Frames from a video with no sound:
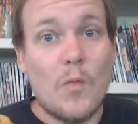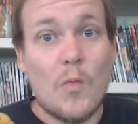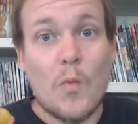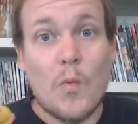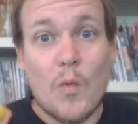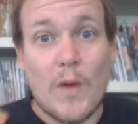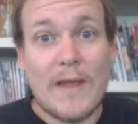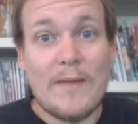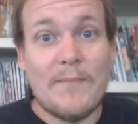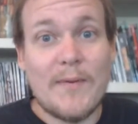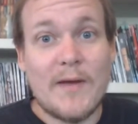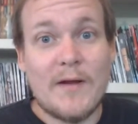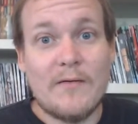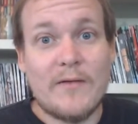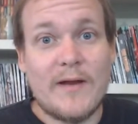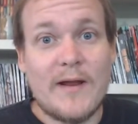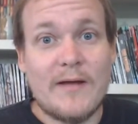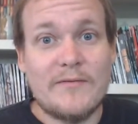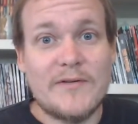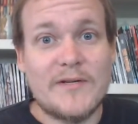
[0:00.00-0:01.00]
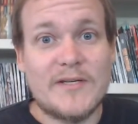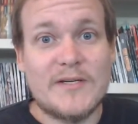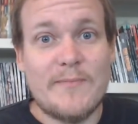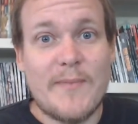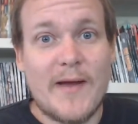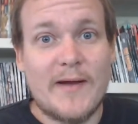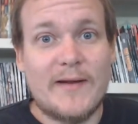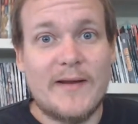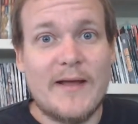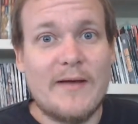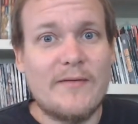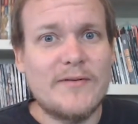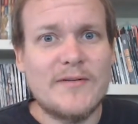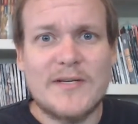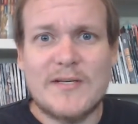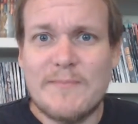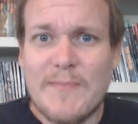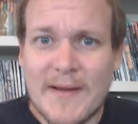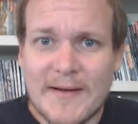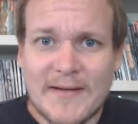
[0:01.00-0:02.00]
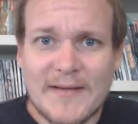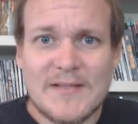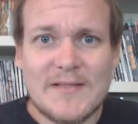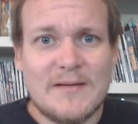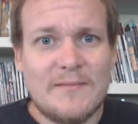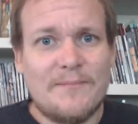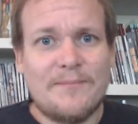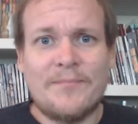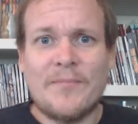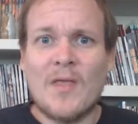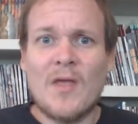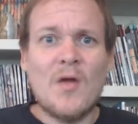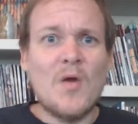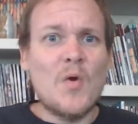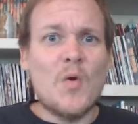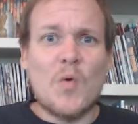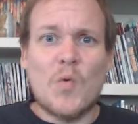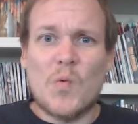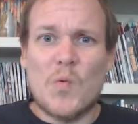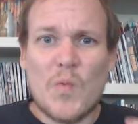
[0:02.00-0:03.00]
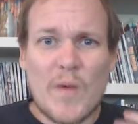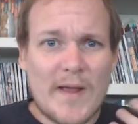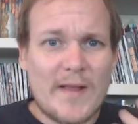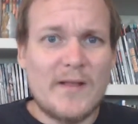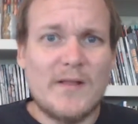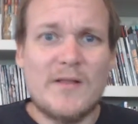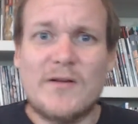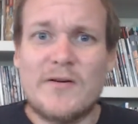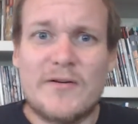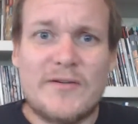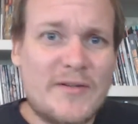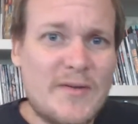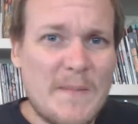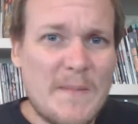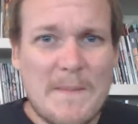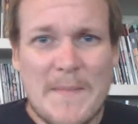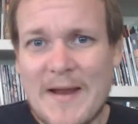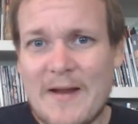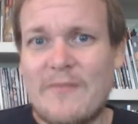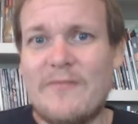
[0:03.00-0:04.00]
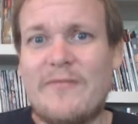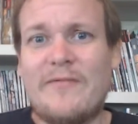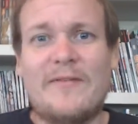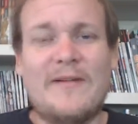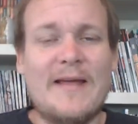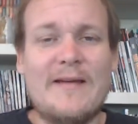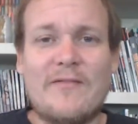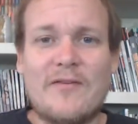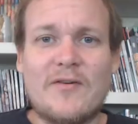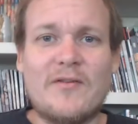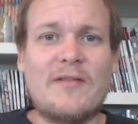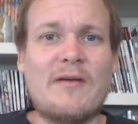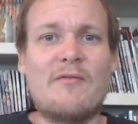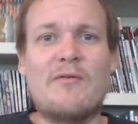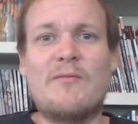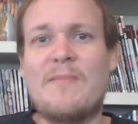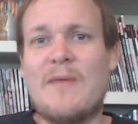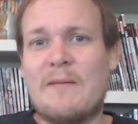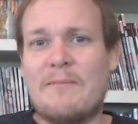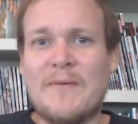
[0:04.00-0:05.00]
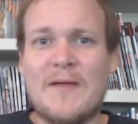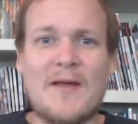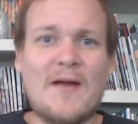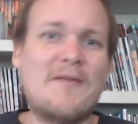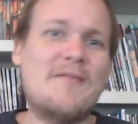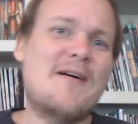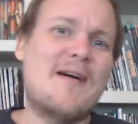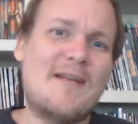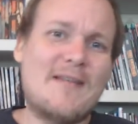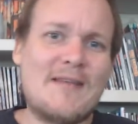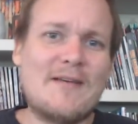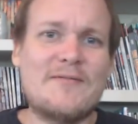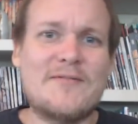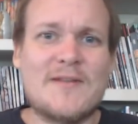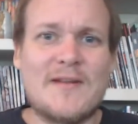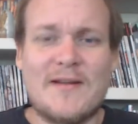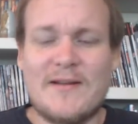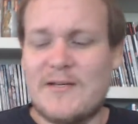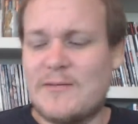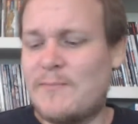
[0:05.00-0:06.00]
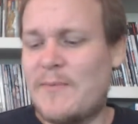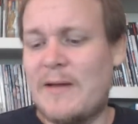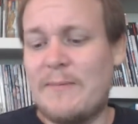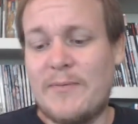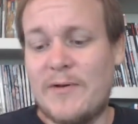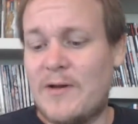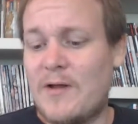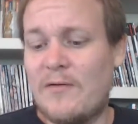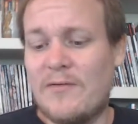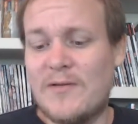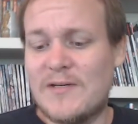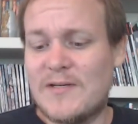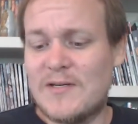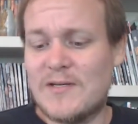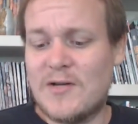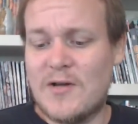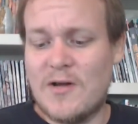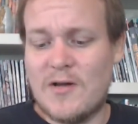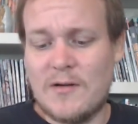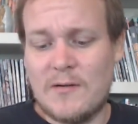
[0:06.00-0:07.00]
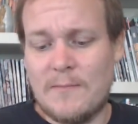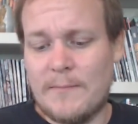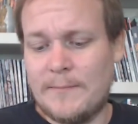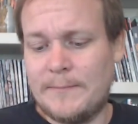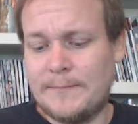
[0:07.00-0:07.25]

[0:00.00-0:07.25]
Way better than I was expecting. I was expecting some regular tomato flavor that would make me go, ah, that was a nice bite. But no, this is good.